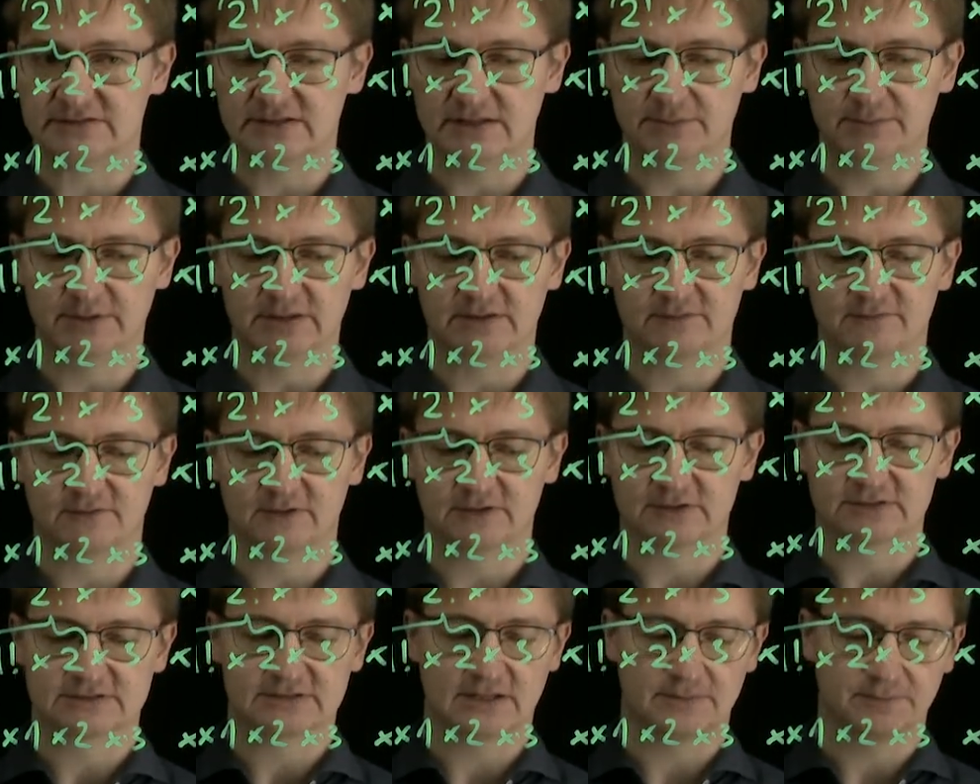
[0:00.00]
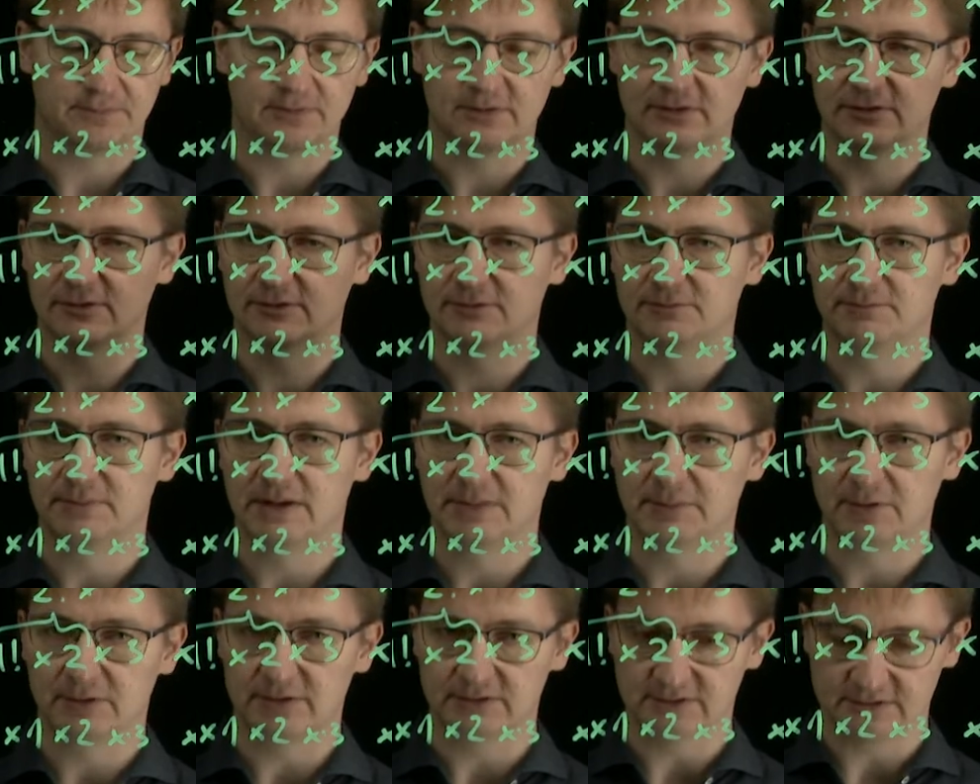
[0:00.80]
limit. For example, your
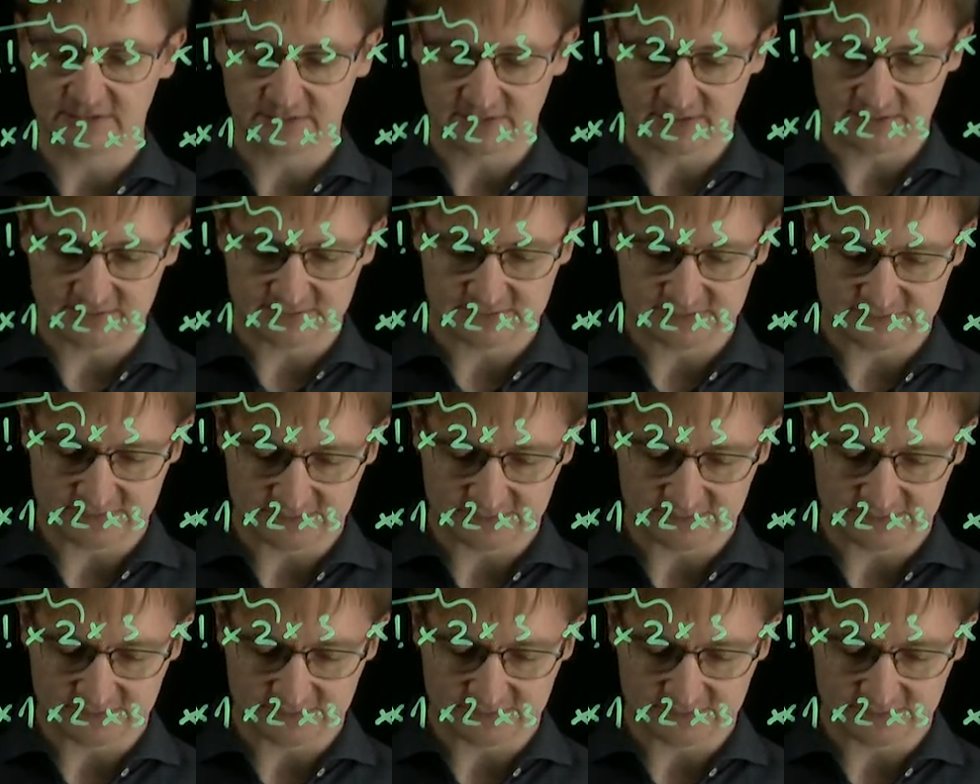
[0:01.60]
memory gets